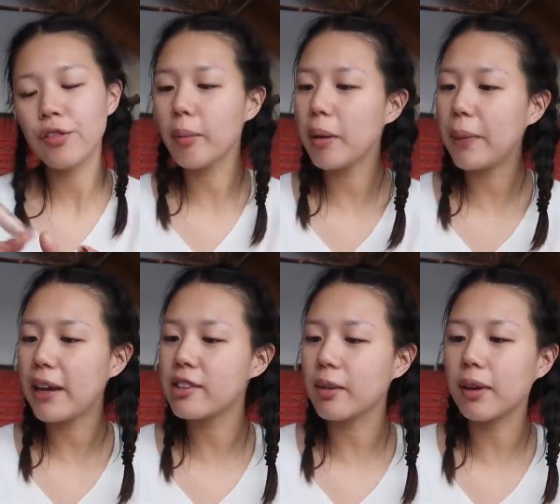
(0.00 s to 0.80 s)
For my
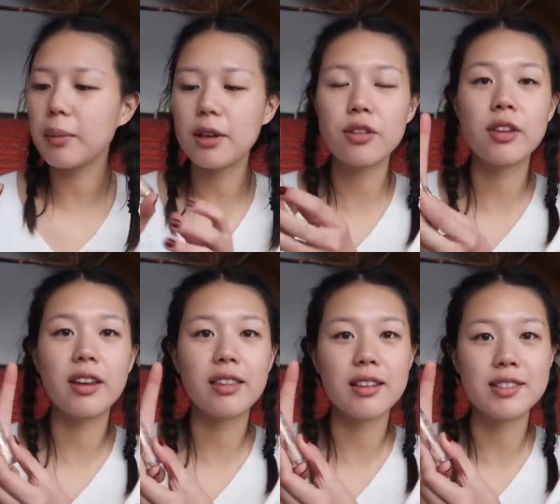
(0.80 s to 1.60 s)
base, I'm gonna be
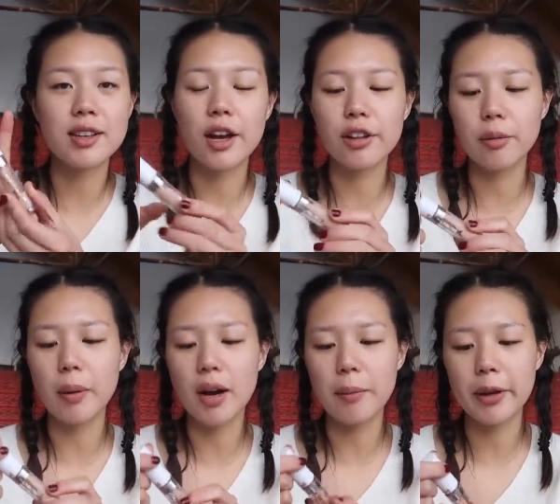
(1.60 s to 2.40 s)
using this
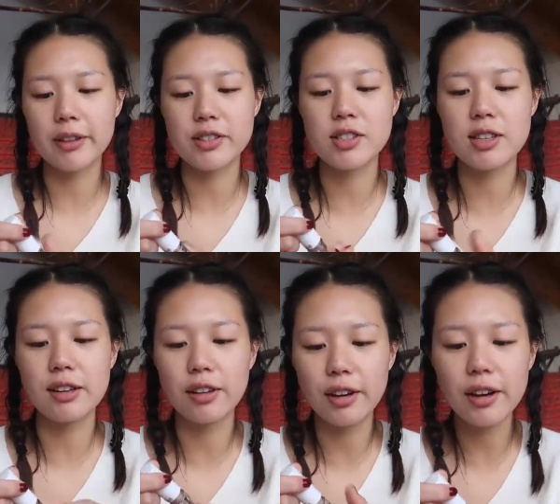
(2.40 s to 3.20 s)
ColourPop
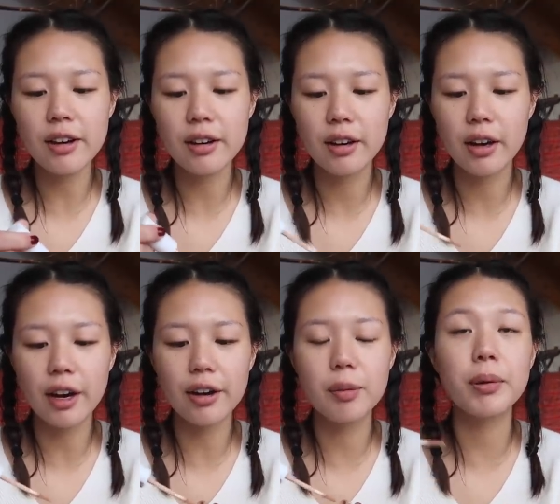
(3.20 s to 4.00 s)
concealer.
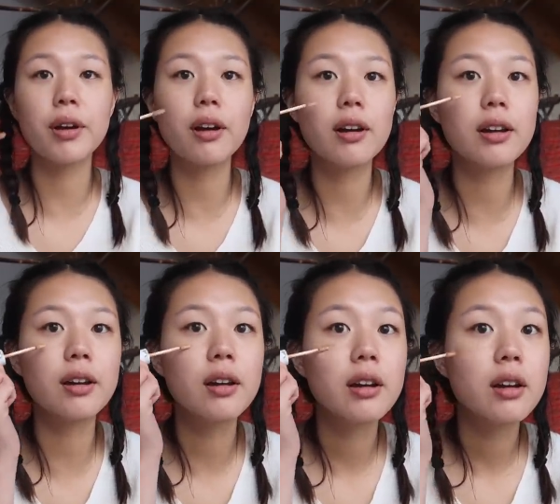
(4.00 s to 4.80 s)
I already put
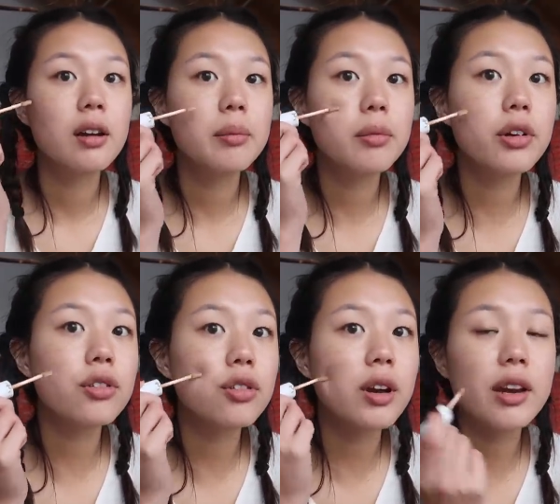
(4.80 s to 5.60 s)
on
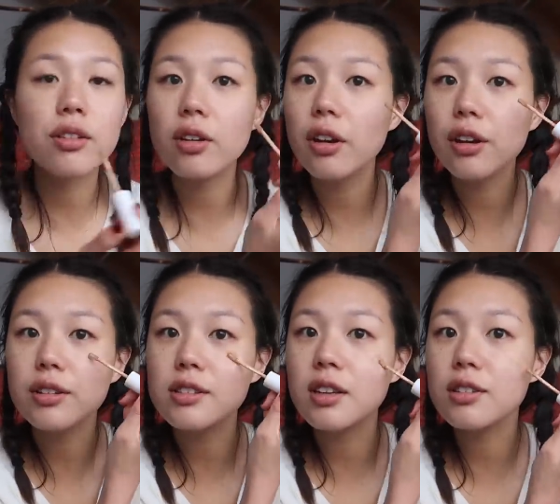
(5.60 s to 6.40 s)
moisturizer
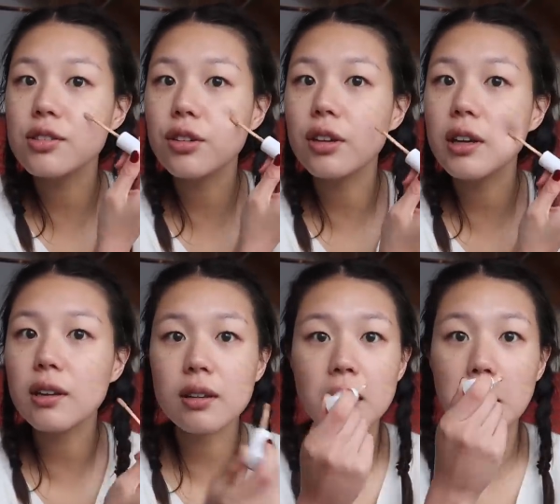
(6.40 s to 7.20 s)
and
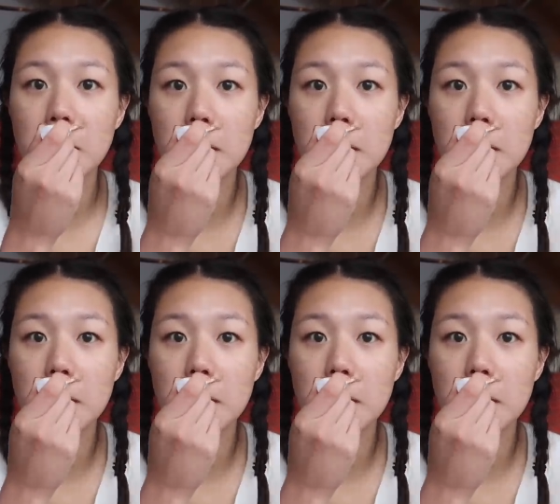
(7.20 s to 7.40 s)
sunscreen.